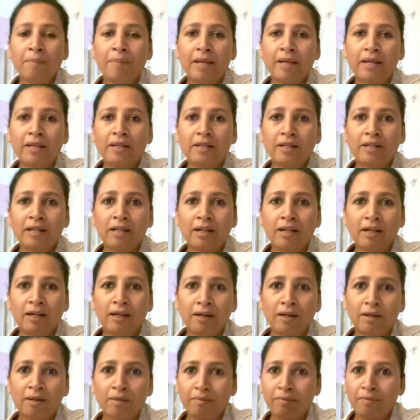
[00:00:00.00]
but
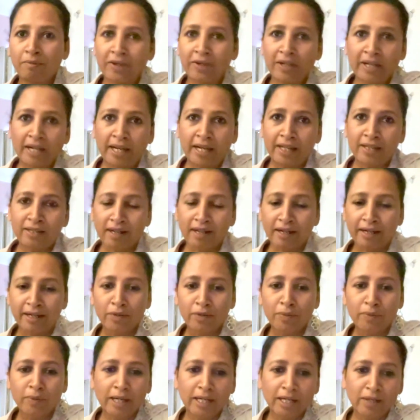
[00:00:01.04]
when I
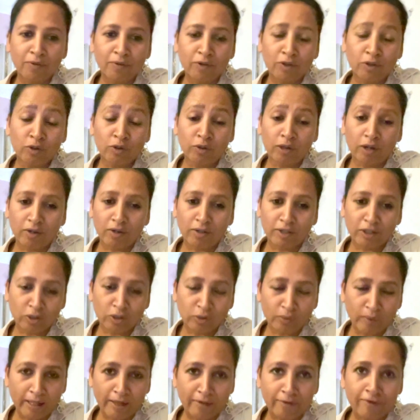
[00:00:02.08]
started work, it was
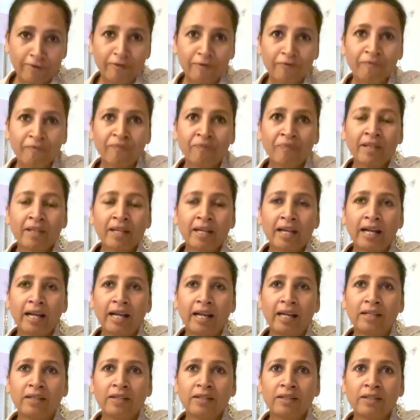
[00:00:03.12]
2012.
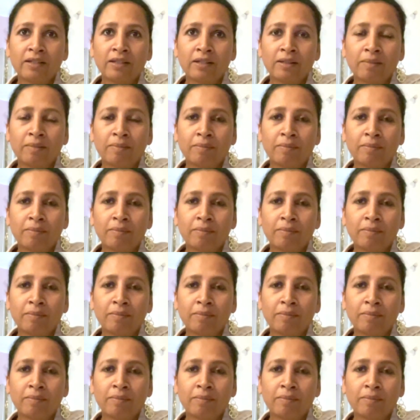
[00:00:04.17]
And